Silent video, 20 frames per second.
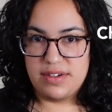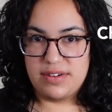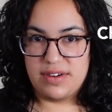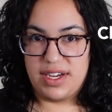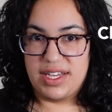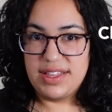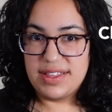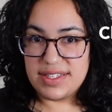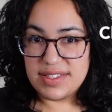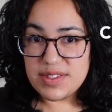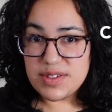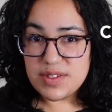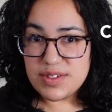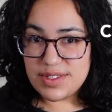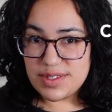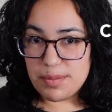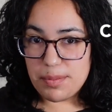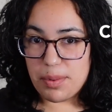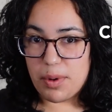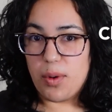right? These are
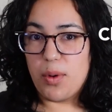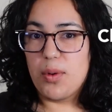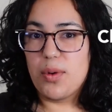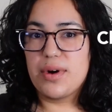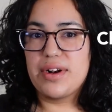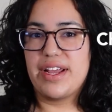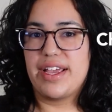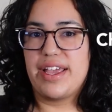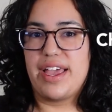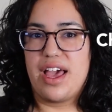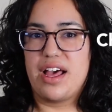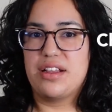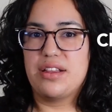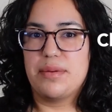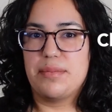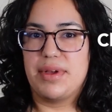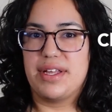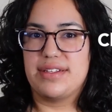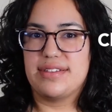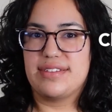supporting
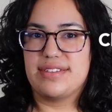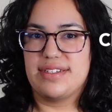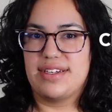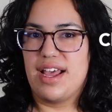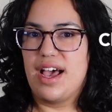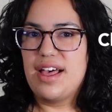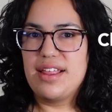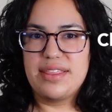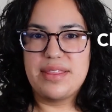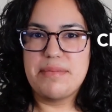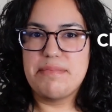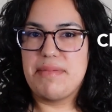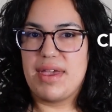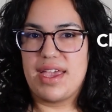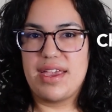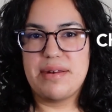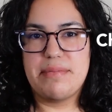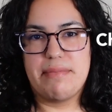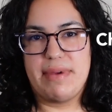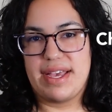elements, not the
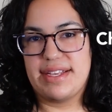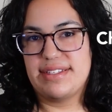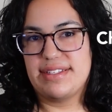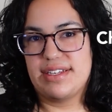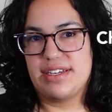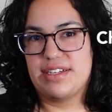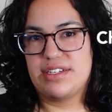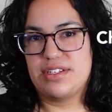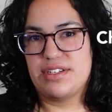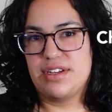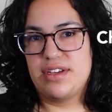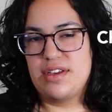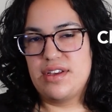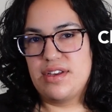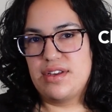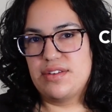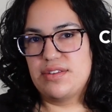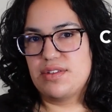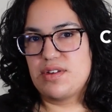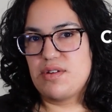main message.
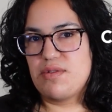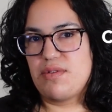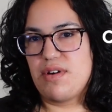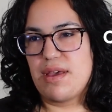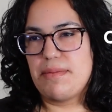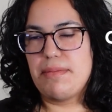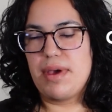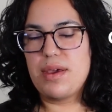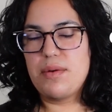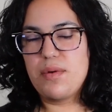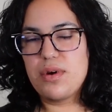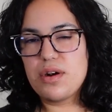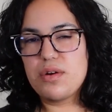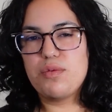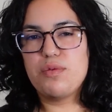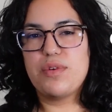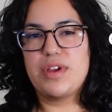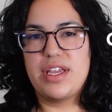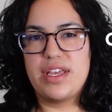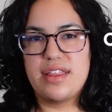So I might want to
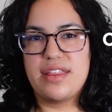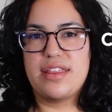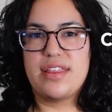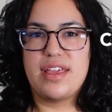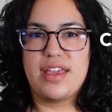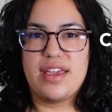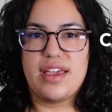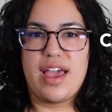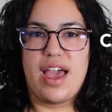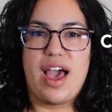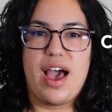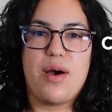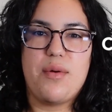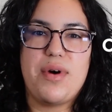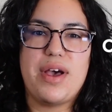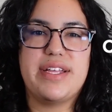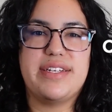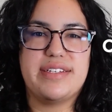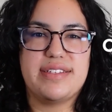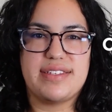rethink how
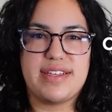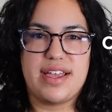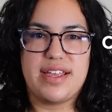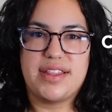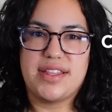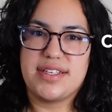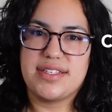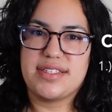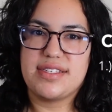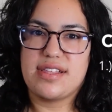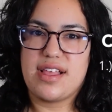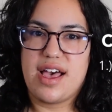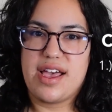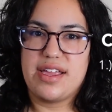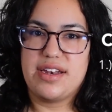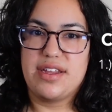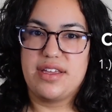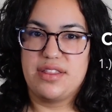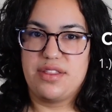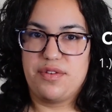I design this
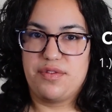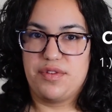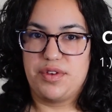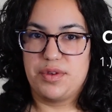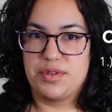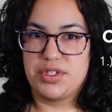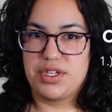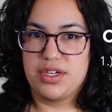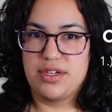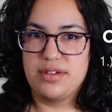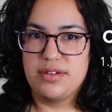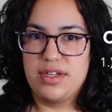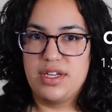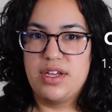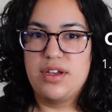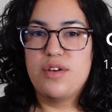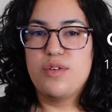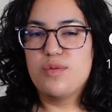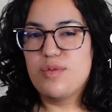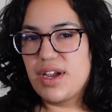slide in the future,
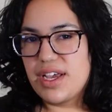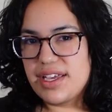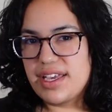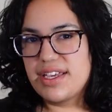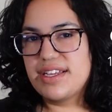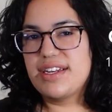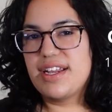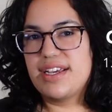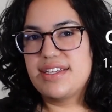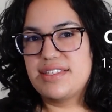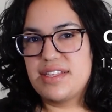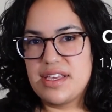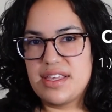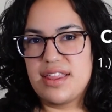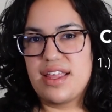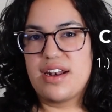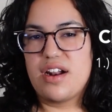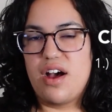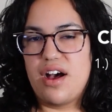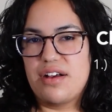recognizing
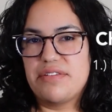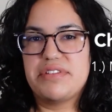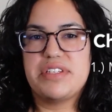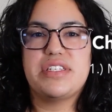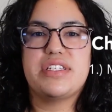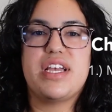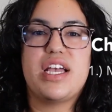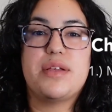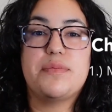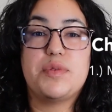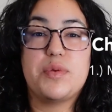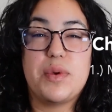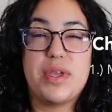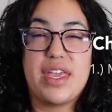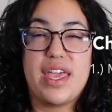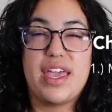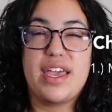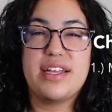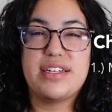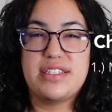that oftentimes we
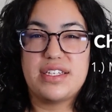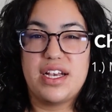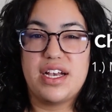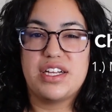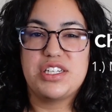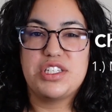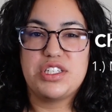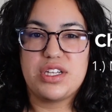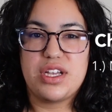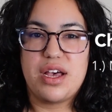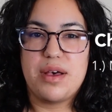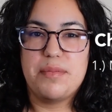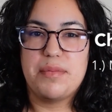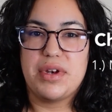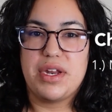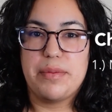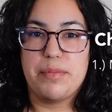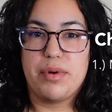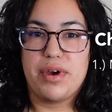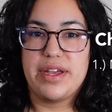can't touch
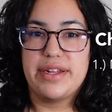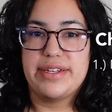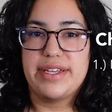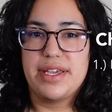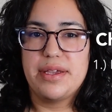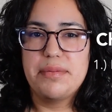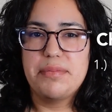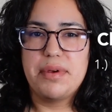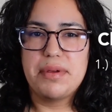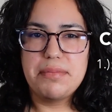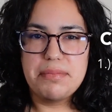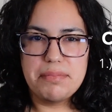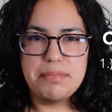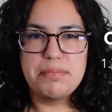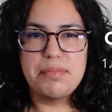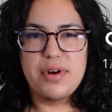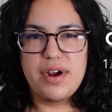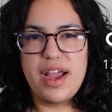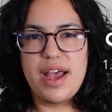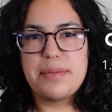company branding, but
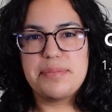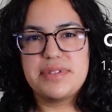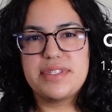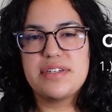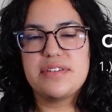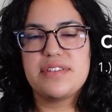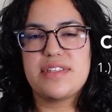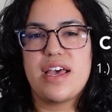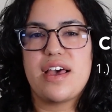perhaps there's a